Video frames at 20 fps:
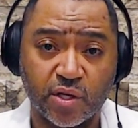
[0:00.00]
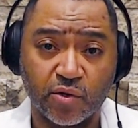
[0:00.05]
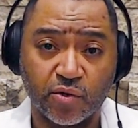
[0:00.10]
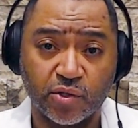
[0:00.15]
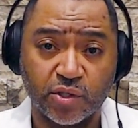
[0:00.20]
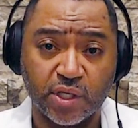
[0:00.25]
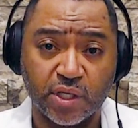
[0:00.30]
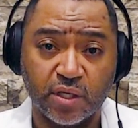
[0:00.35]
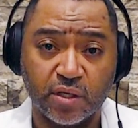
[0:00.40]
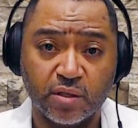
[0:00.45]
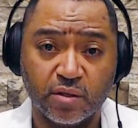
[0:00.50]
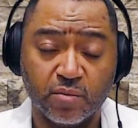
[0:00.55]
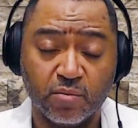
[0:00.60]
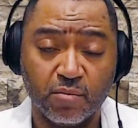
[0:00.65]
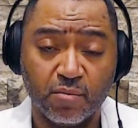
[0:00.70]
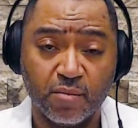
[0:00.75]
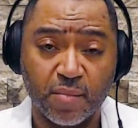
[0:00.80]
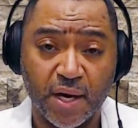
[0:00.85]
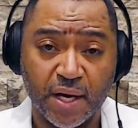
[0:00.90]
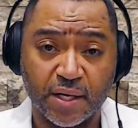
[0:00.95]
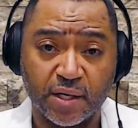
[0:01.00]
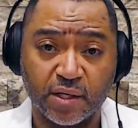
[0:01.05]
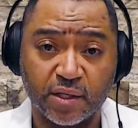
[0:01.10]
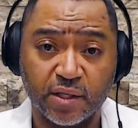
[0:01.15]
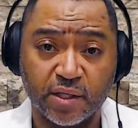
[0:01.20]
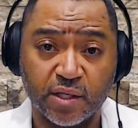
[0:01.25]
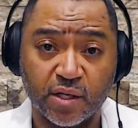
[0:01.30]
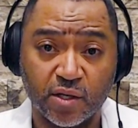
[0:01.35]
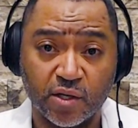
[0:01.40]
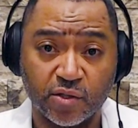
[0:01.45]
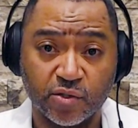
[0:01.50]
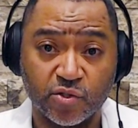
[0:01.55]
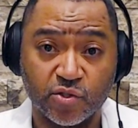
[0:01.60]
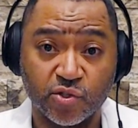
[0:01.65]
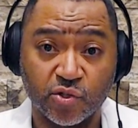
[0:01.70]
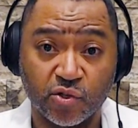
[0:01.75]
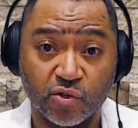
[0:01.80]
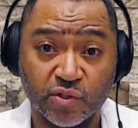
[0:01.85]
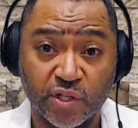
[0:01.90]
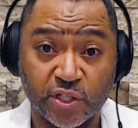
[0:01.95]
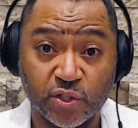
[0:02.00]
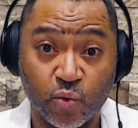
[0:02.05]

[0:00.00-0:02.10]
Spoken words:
that are deemed medically underserved.